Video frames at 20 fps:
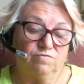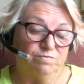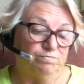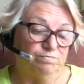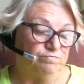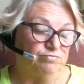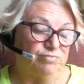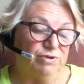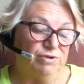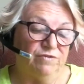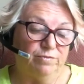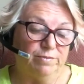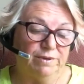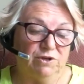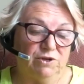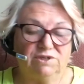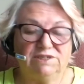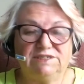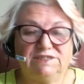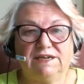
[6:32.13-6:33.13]
preferably
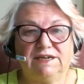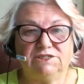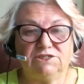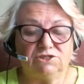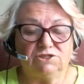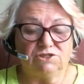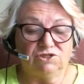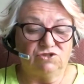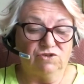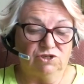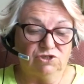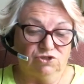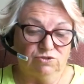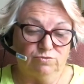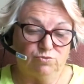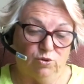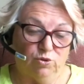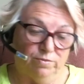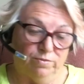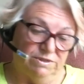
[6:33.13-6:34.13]
on a standard construction
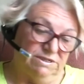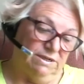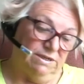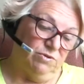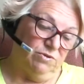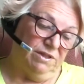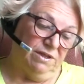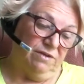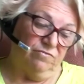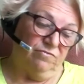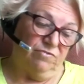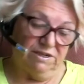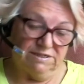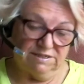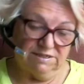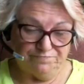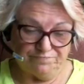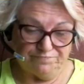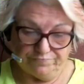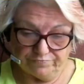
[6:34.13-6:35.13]
property within
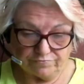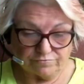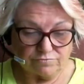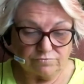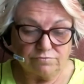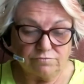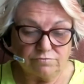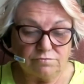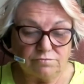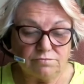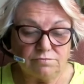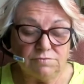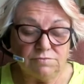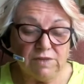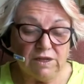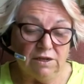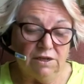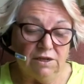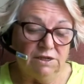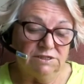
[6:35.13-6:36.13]
reason.
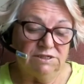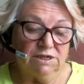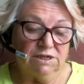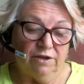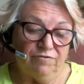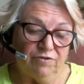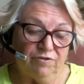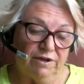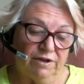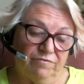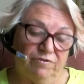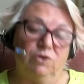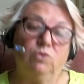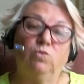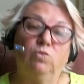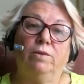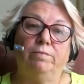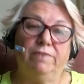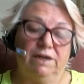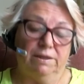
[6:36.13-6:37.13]
So if you live in a
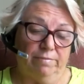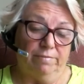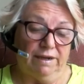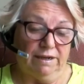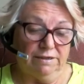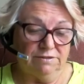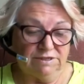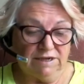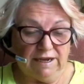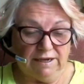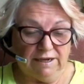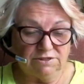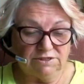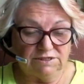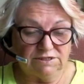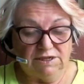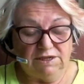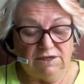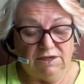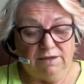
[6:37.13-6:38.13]
£1 million
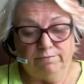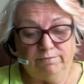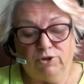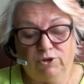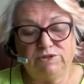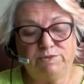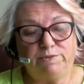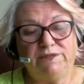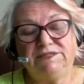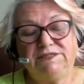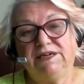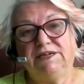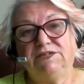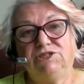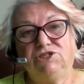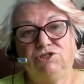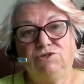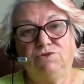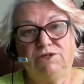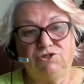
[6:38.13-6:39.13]
house and possibly take
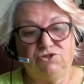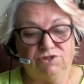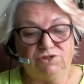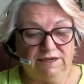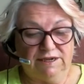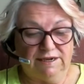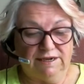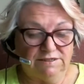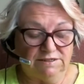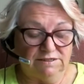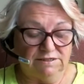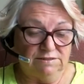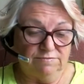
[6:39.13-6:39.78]
200,000